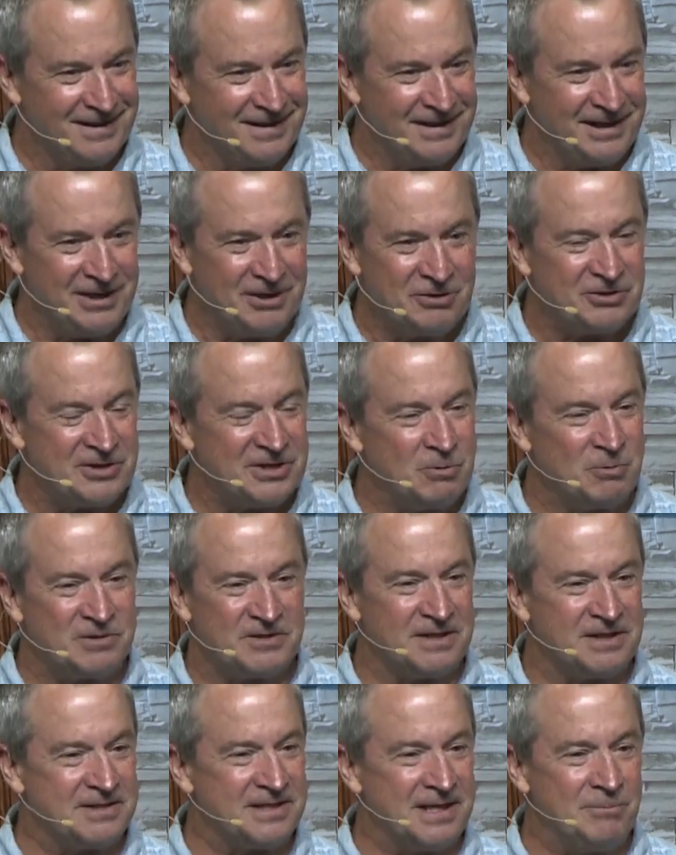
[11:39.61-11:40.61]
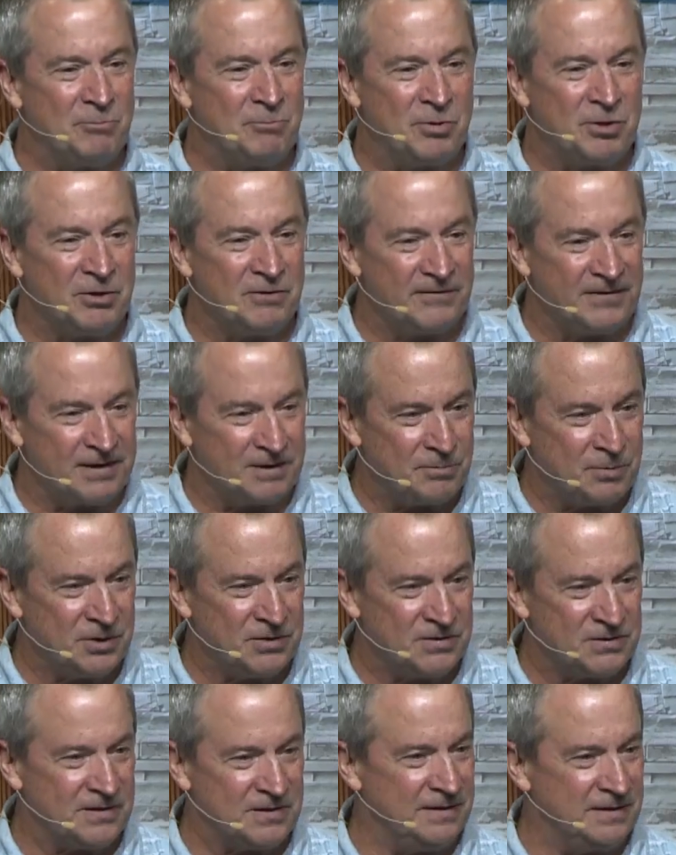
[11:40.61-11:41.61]
Here she was, this imperfect
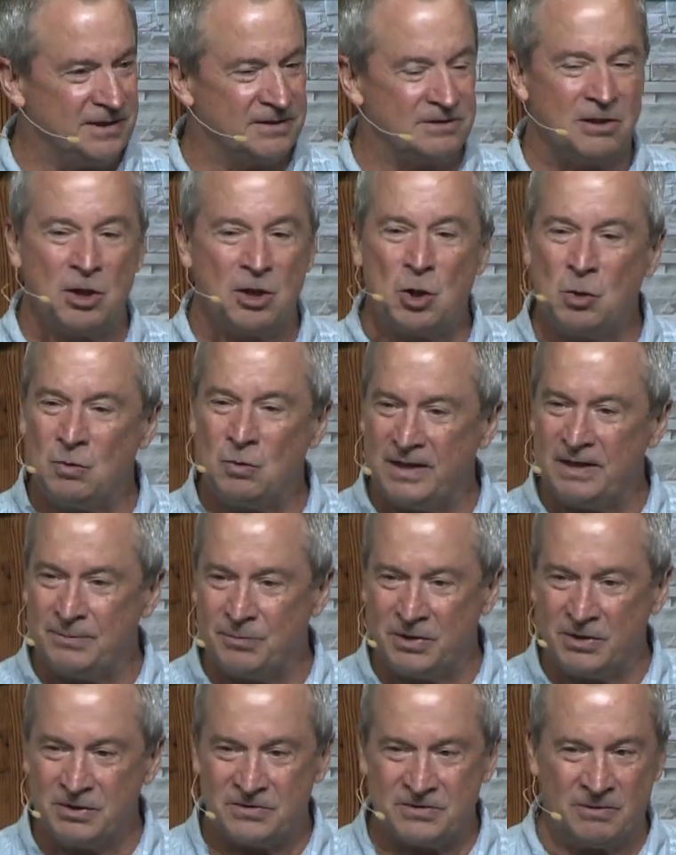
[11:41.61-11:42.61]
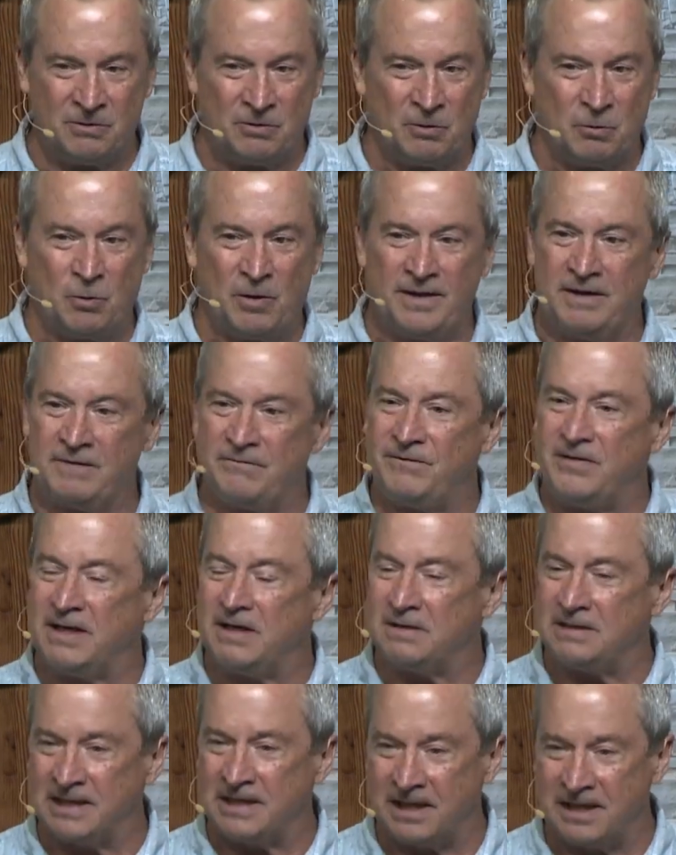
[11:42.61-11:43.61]
person, this lonely person, the one that
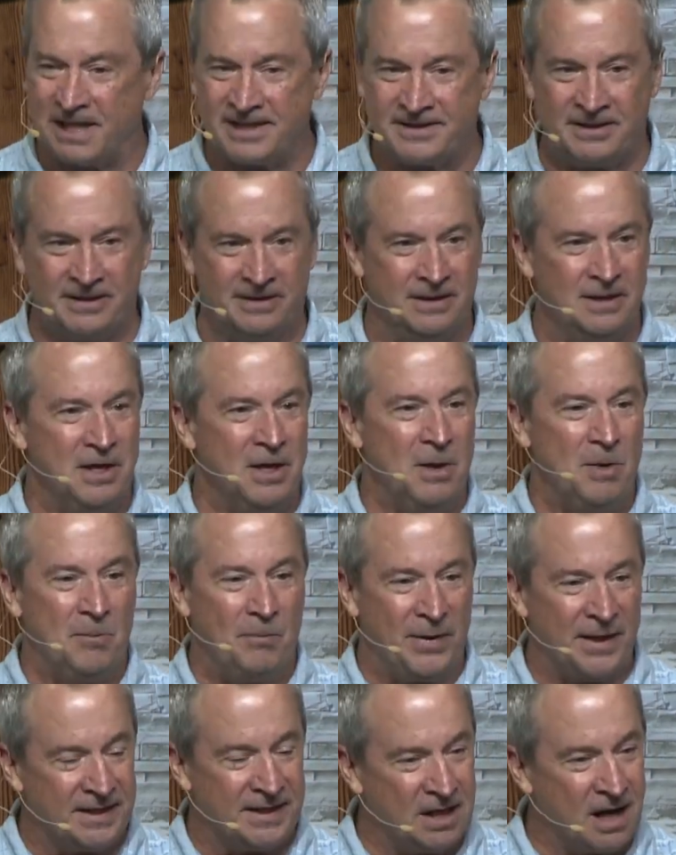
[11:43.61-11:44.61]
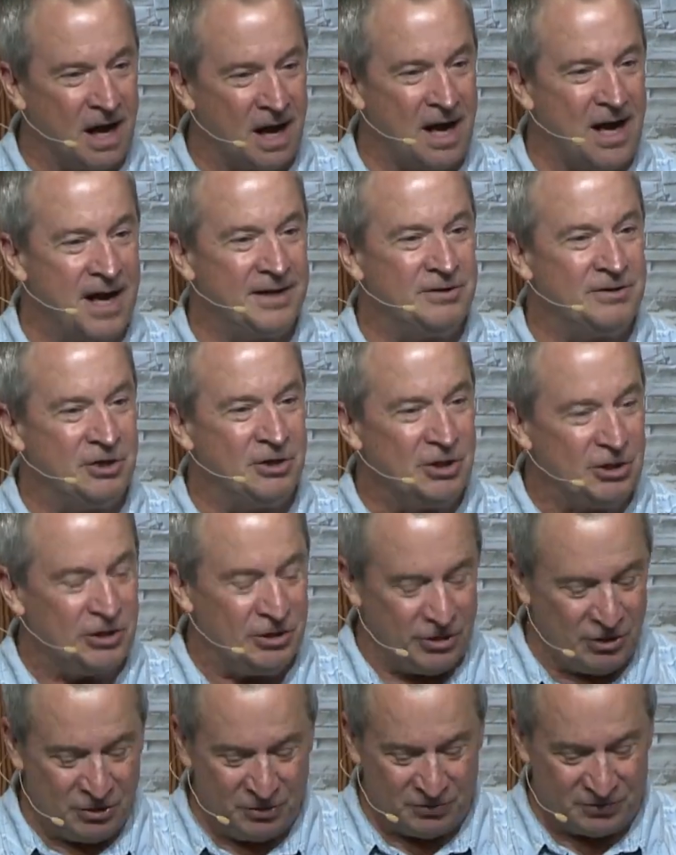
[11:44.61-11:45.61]
felt neglected, but God
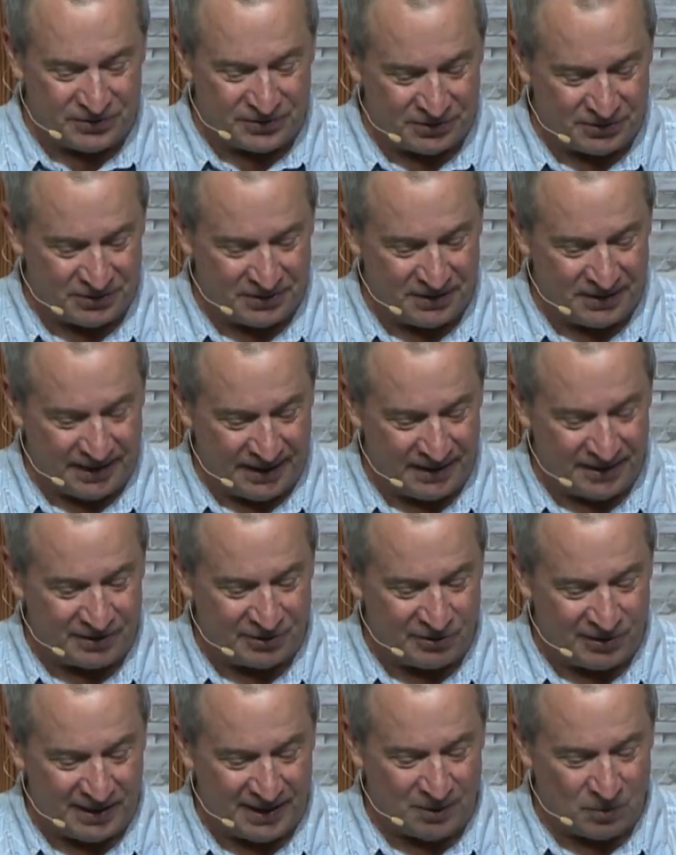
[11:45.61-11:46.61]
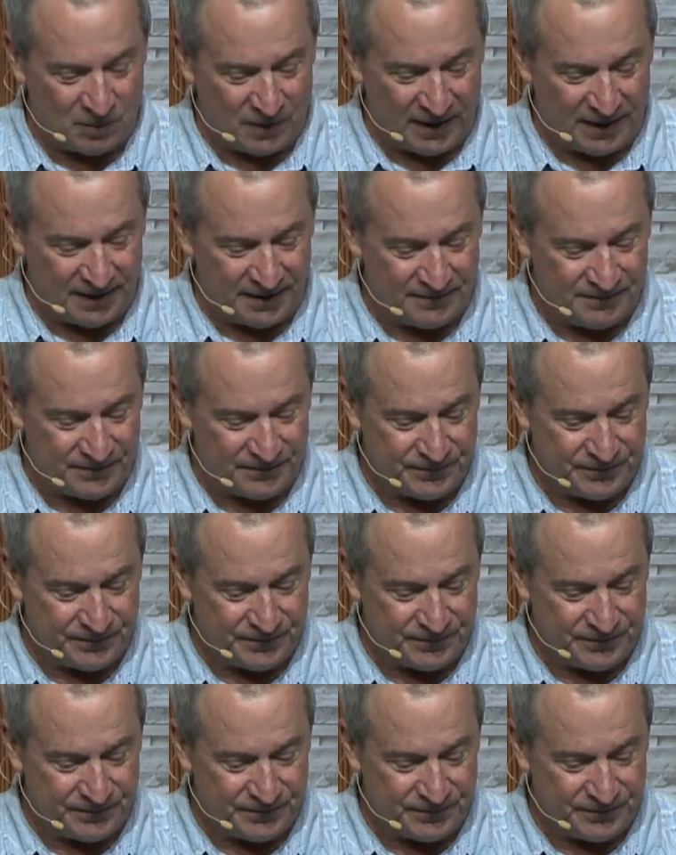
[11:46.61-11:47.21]
used her in a great way.